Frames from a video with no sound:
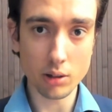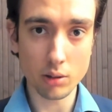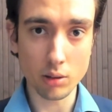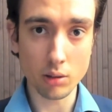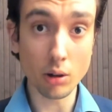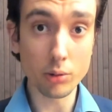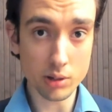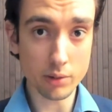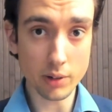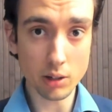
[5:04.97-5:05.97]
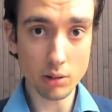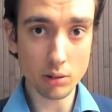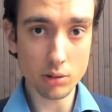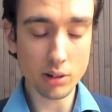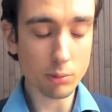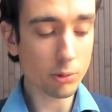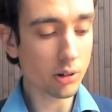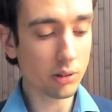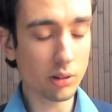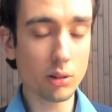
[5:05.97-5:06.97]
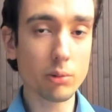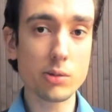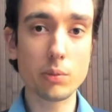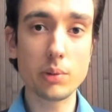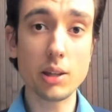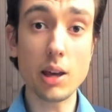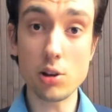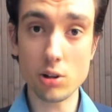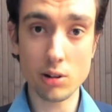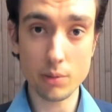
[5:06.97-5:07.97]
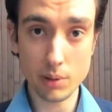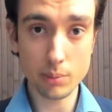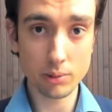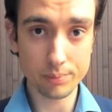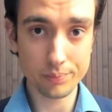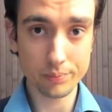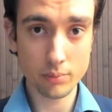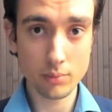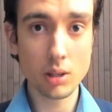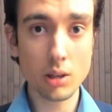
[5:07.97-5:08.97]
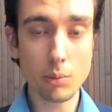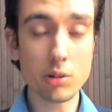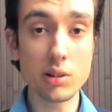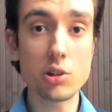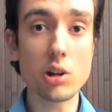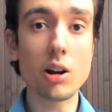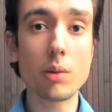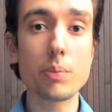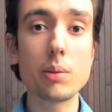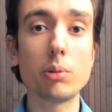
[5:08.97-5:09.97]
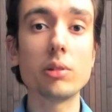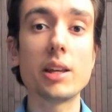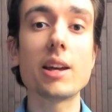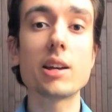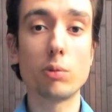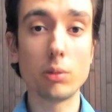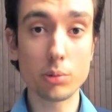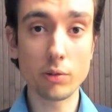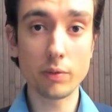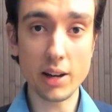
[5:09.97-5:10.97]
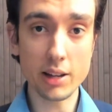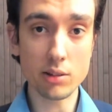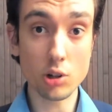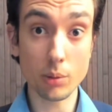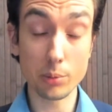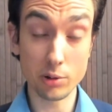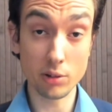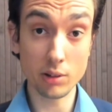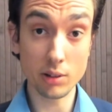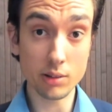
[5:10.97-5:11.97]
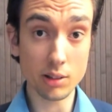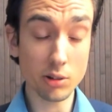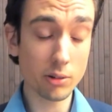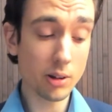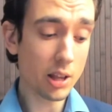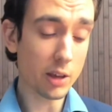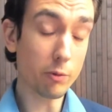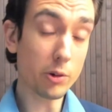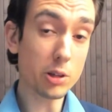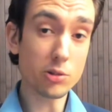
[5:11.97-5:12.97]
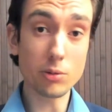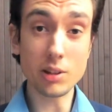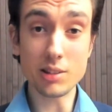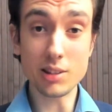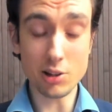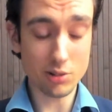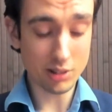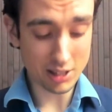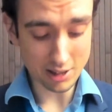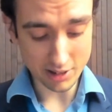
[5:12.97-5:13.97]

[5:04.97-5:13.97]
those are very good in your network. The other ones would be HR people, because HR people, they as well provide job opportunities. So if we do this actually on